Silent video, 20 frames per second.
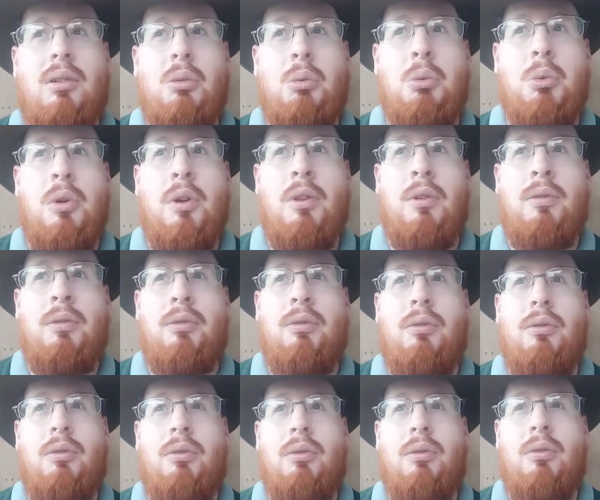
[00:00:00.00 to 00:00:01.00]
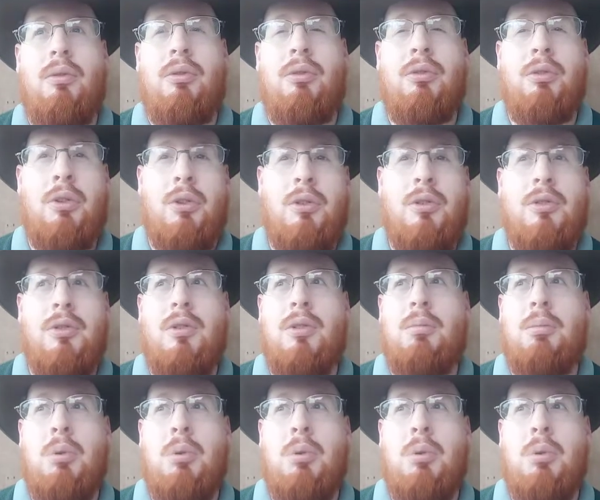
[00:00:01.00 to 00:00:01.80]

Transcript: one of the first